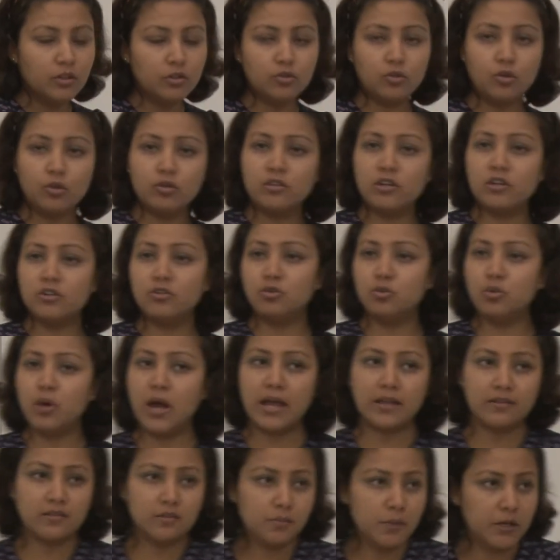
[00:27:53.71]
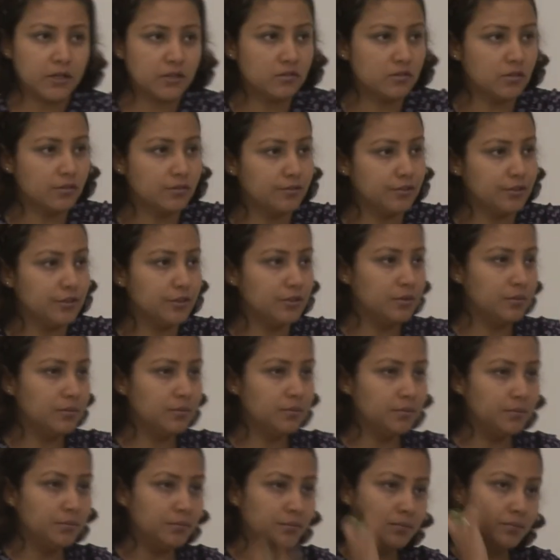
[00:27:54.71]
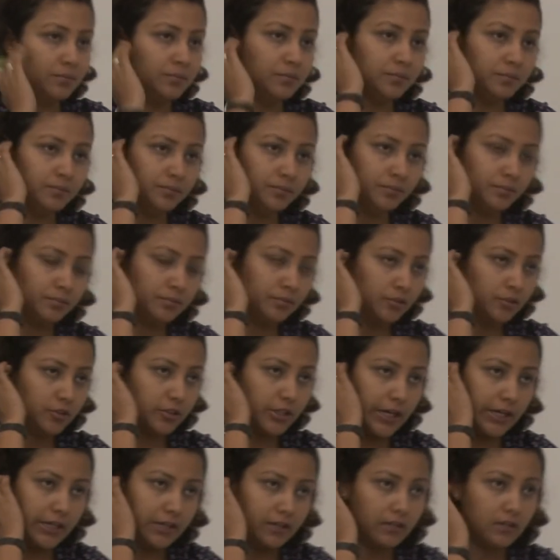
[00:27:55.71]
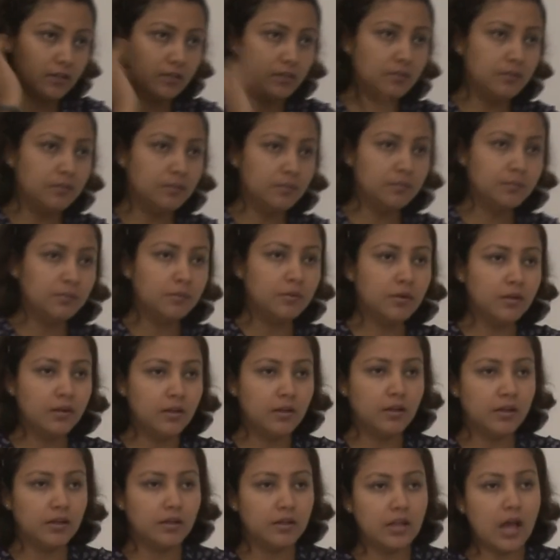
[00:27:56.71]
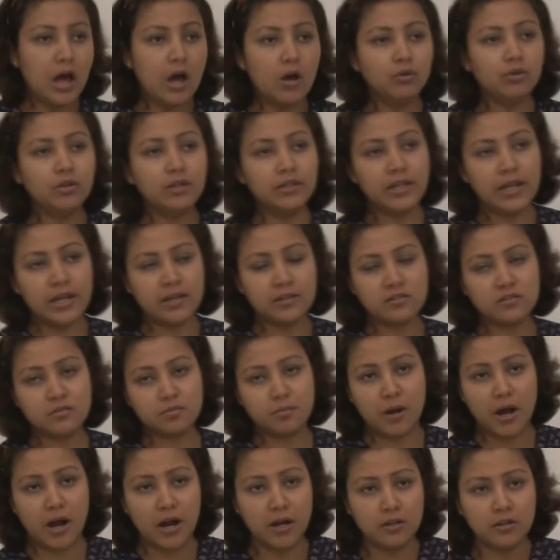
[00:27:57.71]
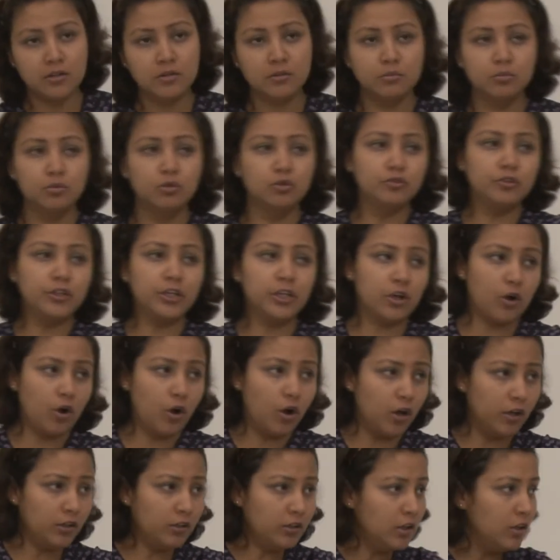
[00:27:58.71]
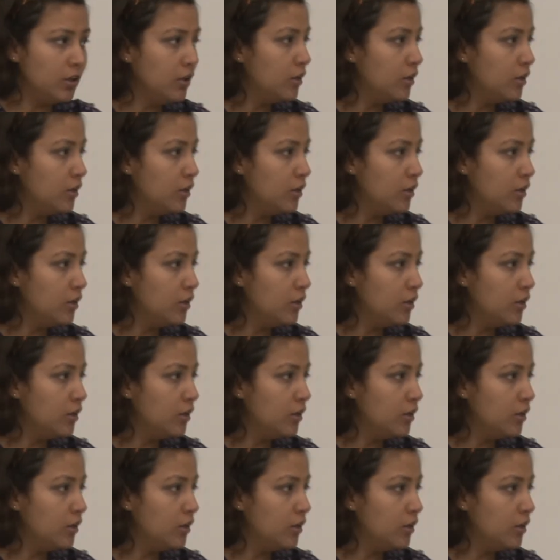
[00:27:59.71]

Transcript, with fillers: Those are two aspects of it, right? Now the next part moving on.